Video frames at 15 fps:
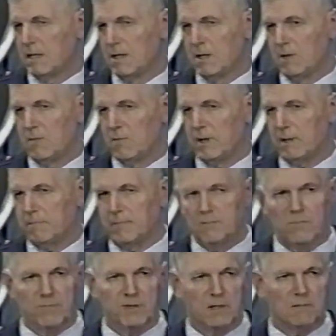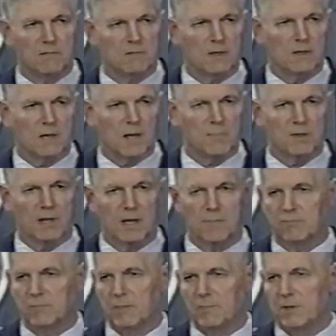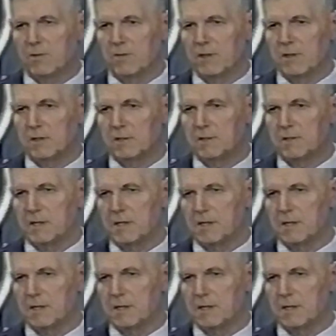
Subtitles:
Well, we've said a couple of times from up here that